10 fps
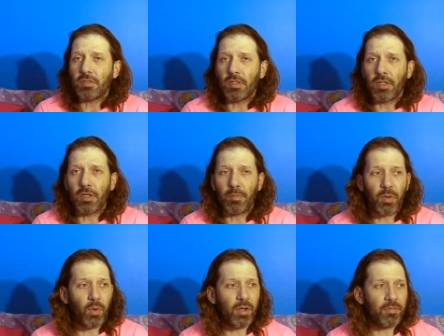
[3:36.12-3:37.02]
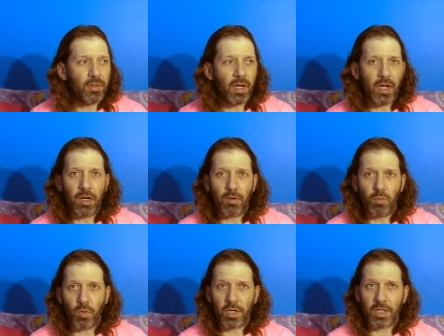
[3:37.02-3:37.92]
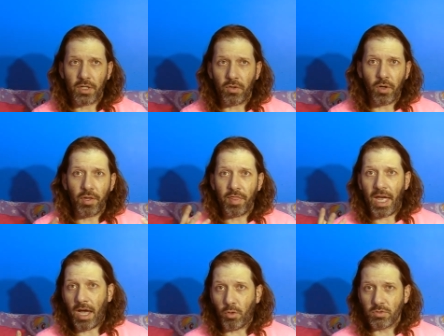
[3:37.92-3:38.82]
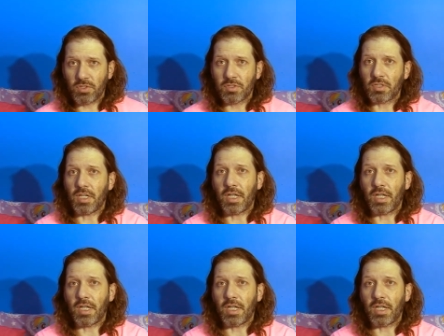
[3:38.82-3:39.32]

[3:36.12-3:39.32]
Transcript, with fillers: Uh, my wife and I are working on the house,